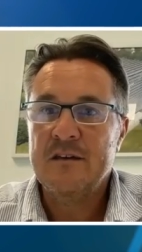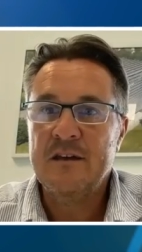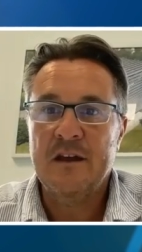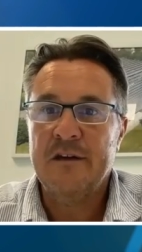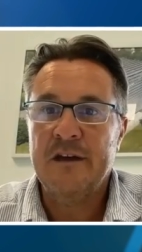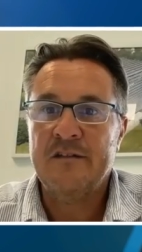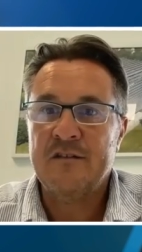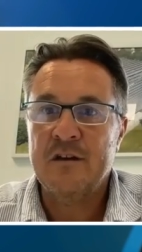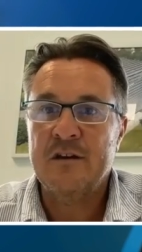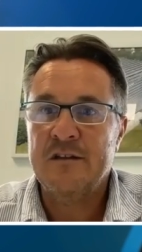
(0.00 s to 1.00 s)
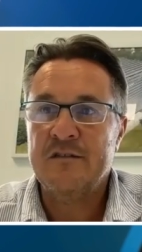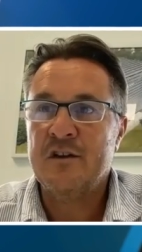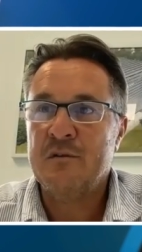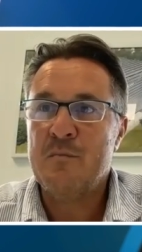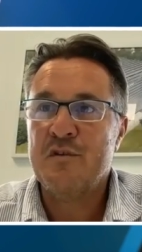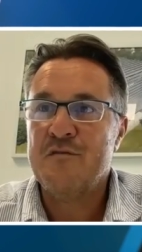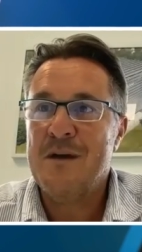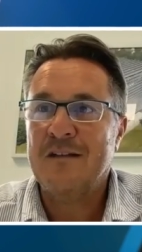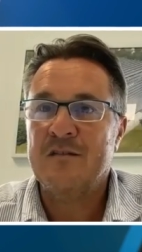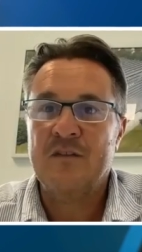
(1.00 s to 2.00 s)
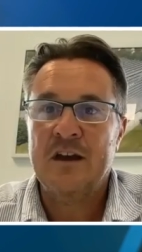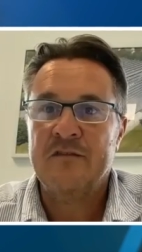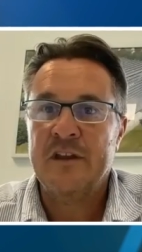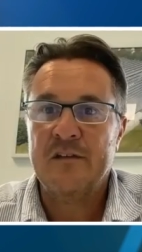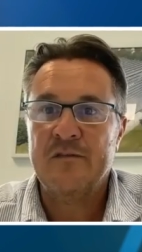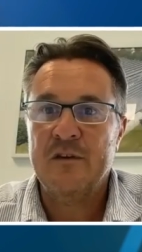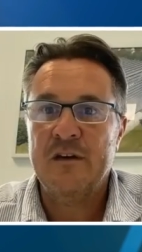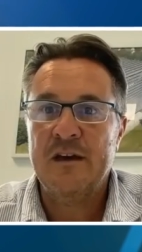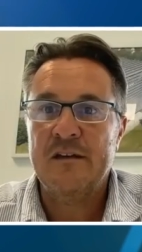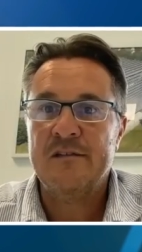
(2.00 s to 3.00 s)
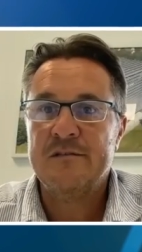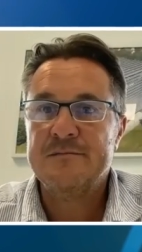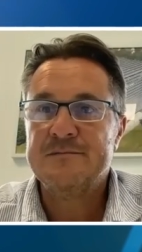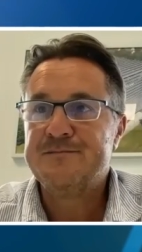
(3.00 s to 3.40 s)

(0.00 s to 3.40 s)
you know, it's gonna it's gonna improve massively over the next few years.